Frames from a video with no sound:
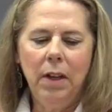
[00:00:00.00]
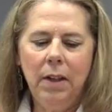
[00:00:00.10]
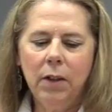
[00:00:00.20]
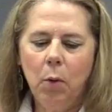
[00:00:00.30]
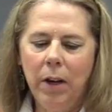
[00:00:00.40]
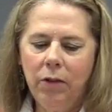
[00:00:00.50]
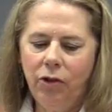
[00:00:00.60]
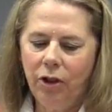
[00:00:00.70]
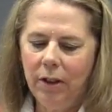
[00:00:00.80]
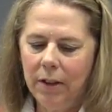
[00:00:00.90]
these
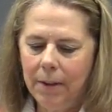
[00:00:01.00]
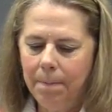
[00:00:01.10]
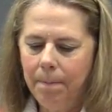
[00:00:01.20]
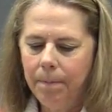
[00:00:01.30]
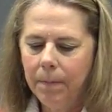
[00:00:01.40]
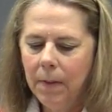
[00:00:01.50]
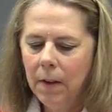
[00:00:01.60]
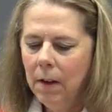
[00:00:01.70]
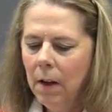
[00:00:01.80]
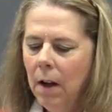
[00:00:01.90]
questions.
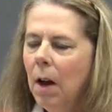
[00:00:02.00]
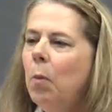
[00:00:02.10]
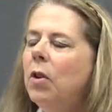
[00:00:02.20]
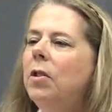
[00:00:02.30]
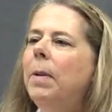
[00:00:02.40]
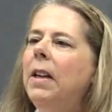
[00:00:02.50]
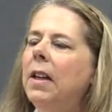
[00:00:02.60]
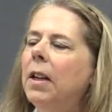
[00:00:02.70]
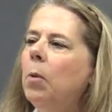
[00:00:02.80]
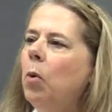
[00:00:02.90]
I want to
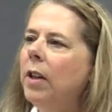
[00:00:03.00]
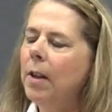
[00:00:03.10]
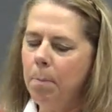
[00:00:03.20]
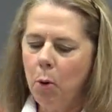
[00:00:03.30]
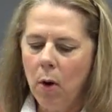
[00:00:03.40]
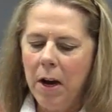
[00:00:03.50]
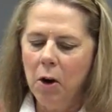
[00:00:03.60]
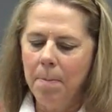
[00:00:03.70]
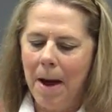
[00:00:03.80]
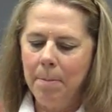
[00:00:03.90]
begin with a
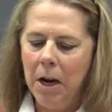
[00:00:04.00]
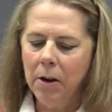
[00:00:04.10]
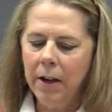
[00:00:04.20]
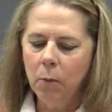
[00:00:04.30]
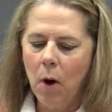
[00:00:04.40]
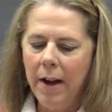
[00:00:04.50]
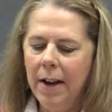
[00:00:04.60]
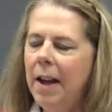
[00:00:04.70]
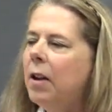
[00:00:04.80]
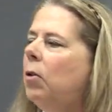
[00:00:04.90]
prayer by Marion Wright
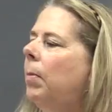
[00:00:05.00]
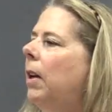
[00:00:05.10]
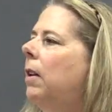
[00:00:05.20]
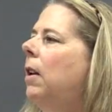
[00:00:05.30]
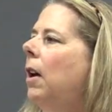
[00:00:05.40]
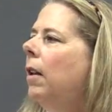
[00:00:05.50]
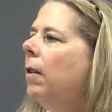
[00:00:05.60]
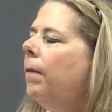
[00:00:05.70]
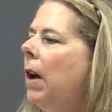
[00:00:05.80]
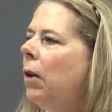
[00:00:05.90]
Edelman,
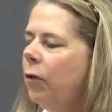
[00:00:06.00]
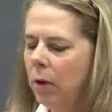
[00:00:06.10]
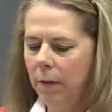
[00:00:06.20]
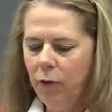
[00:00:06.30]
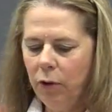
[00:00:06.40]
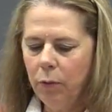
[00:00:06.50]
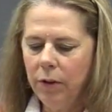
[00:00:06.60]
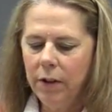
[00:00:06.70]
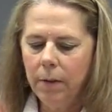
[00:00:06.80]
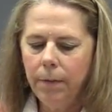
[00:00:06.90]
the founder of
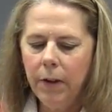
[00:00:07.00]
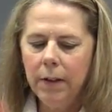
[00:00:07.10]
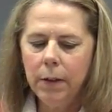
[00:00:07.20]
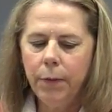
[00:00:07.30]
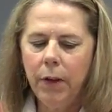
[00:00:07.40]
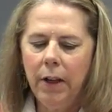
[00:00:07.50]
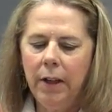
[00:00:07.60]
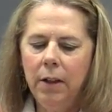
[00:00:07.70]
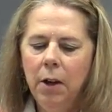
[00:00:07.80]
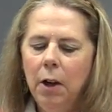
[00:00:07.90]
Children's Defense
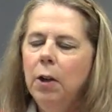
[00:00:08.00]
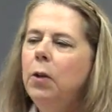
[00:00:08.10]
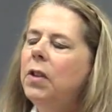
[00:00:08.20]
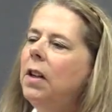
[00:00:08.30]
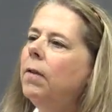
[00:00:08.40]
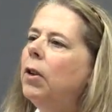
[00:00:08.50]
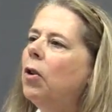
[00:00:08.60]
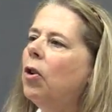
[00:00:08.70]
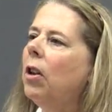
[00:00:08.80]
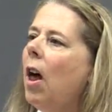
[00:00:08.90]
Fund, who's given
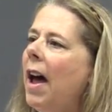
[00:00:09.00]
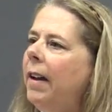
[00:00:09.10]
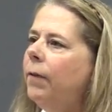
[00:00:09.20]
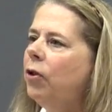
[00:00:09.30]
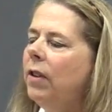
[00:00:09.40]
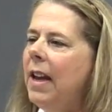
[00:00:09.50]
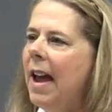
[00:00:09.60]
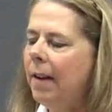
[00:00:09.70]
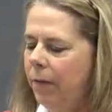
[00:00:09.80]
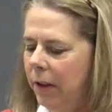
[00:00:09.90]
her life to the
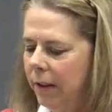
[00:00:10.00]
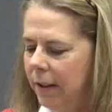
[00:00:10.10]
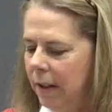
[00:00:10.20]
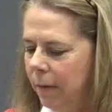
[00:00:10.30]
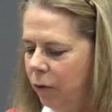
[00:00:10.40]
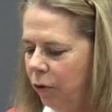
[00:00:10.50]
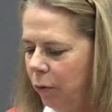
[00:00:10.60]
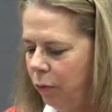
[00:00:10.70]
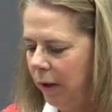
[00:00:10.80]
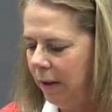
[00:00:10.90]
advocacy of
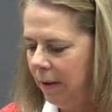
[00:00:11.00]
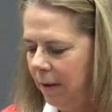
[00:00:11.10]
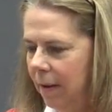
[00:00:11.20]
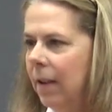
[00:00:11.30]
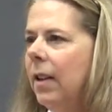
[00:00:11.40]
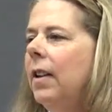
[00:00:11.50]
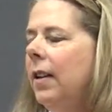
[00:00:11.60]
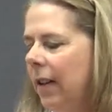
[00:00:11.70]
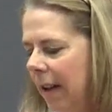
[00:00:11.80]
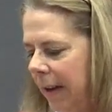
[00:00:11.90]
children.
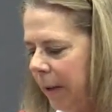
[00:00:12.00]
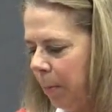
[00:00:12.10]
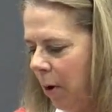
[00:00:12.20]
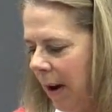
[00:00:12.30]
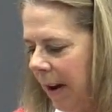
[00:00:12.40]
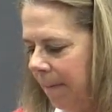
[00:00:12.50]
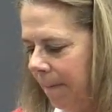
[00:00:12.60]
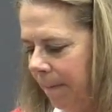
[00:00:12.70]
Let us pray.